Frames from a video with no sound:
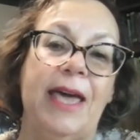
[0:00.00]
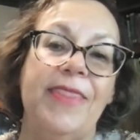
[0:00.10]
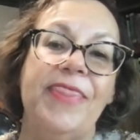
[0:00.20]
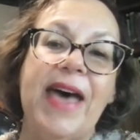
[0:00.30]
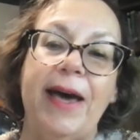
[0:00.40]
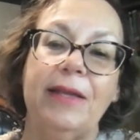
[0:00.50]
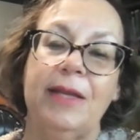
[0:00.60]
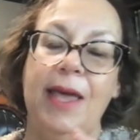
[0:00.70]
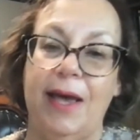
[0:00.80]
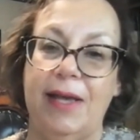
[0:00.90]
and that
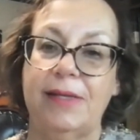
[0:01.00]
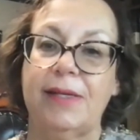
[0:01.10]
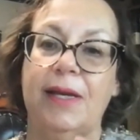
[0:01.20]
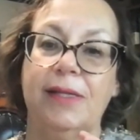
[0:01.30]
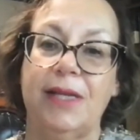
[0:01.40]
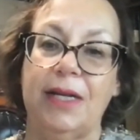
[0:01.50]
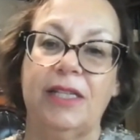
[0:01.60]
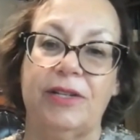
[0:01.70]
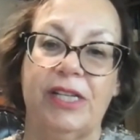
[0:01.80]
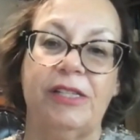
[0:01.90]
has a
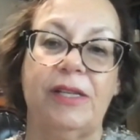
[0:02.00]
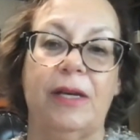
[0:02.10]
deleterious